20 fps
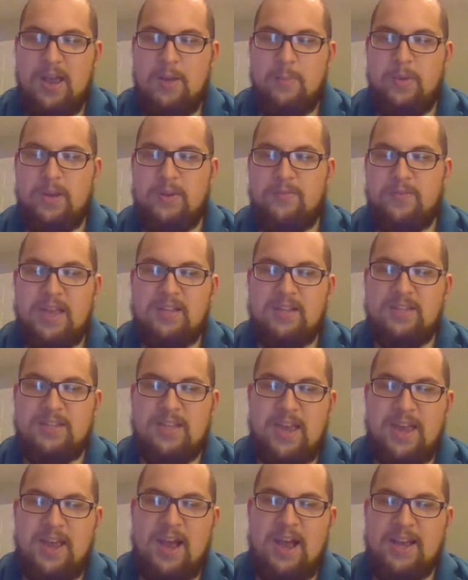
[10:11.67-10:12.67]
But if they
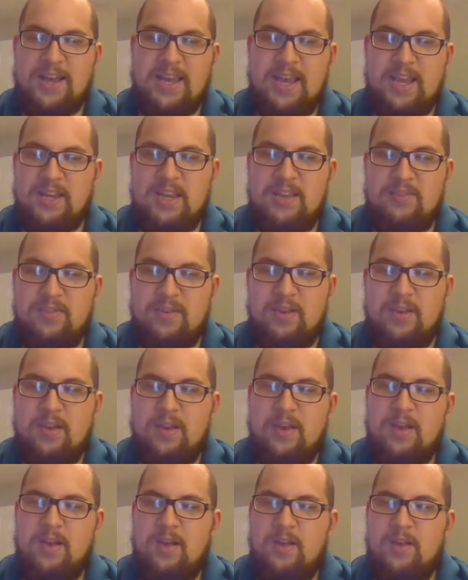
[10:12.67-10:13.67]
say I can't even,
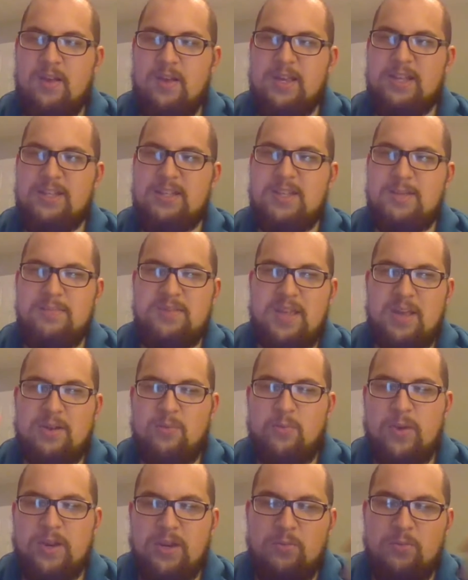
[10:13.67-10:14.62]
it seems that